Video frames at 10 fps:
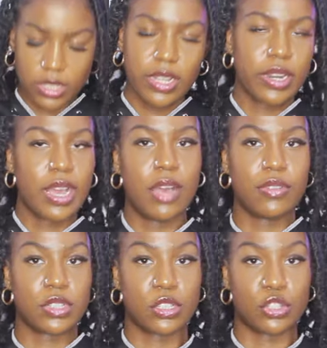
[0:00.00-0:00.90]
thing that I have
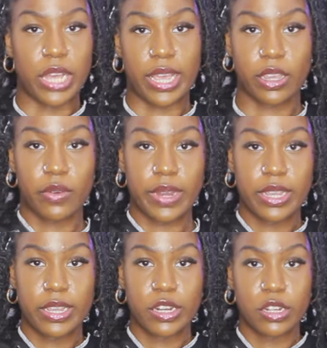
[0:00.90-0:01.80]
is this jacket right
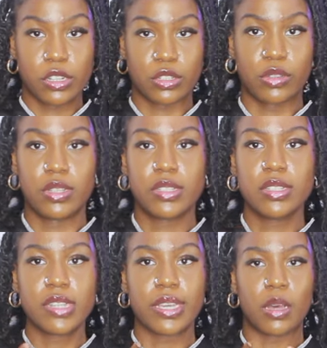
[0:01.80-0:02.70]
here. So this
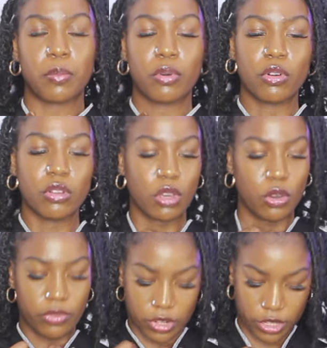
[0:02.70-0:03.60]
is like a
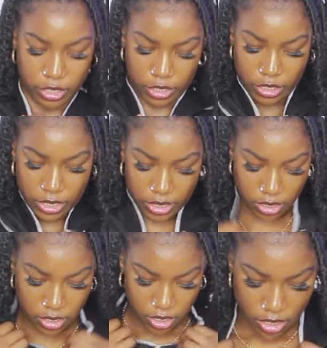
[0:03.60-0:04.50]
pullover hoodie.
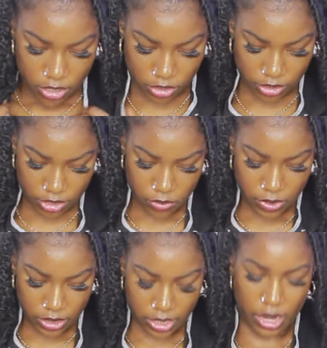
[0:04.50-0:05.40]
So this
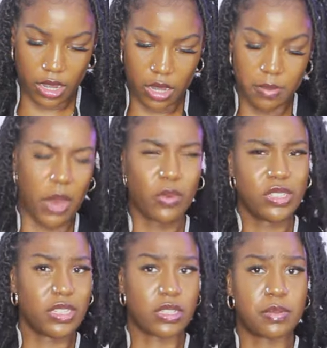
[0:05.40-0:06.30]
one, I
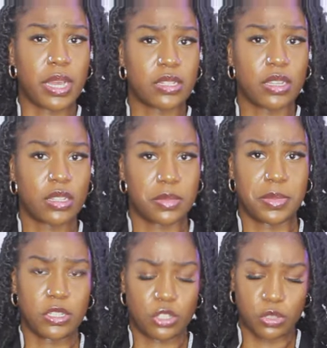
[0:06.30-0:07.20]
wasn't expecting it to
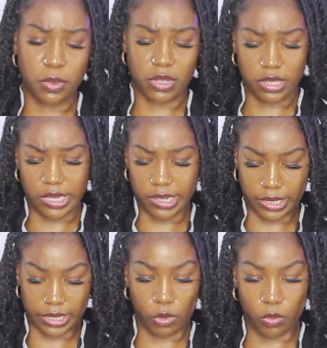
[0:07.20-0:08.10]
be super thick,
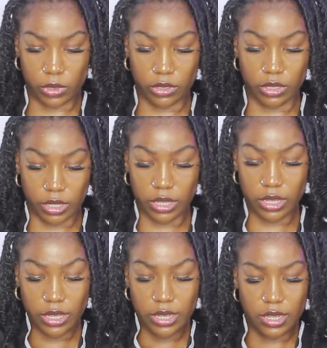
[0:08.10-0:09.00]
like a real
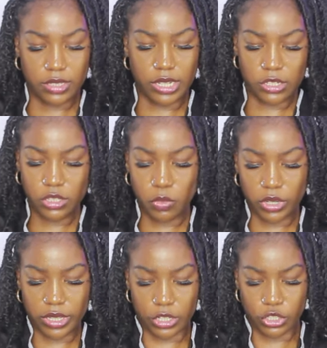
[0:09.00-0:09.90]
hoodie. It's actually more
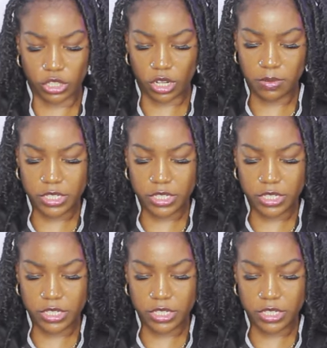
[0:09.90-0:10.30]
like a shirt